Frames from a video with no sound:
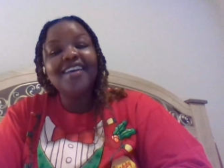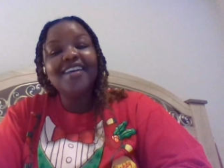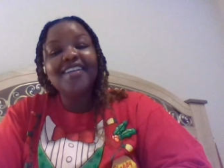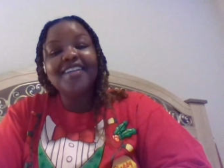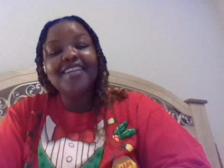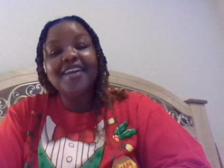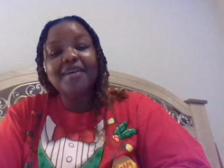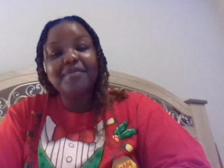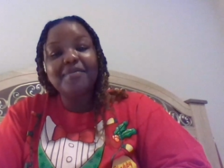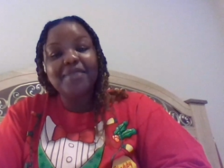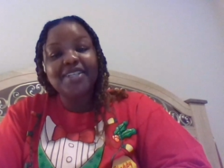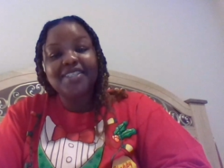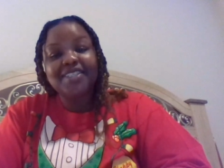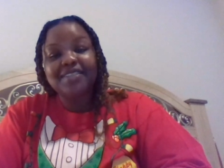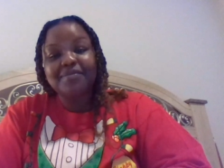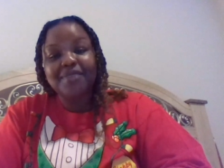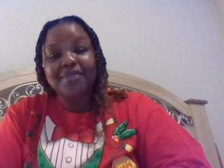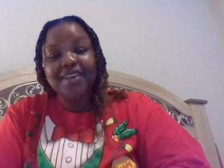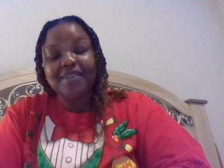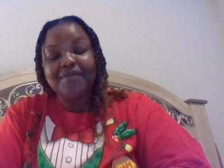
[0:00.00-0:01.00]
not meant to
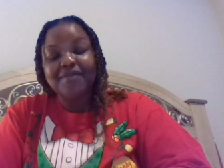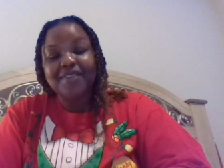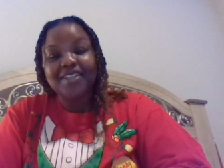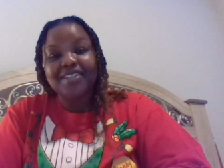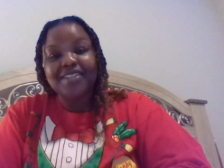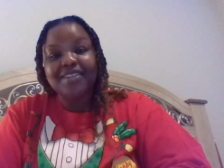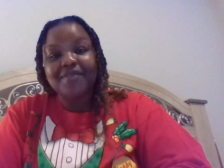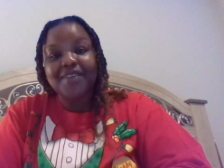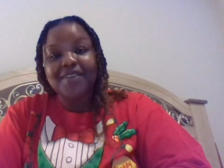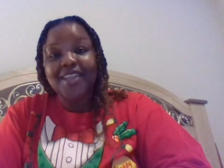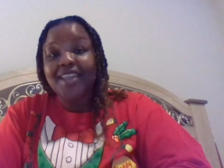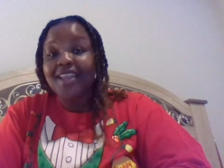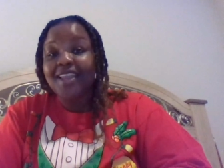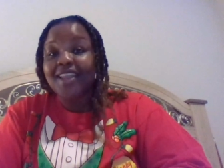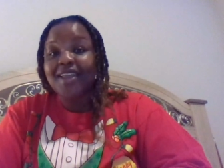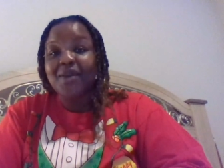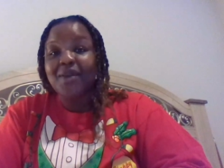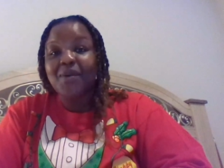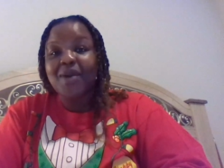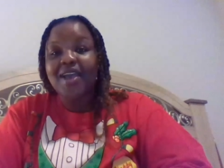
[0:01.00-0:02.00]
be offensive in
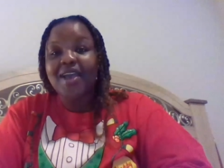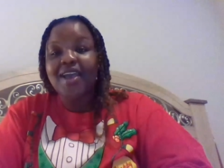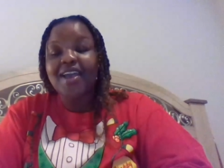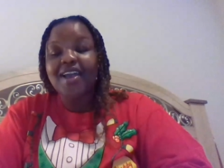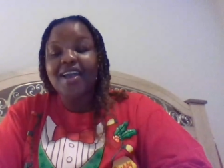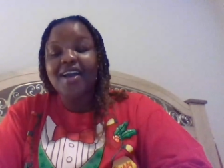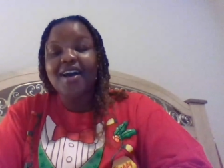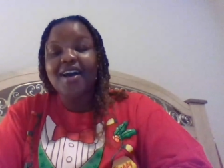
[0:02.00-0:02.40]
any way.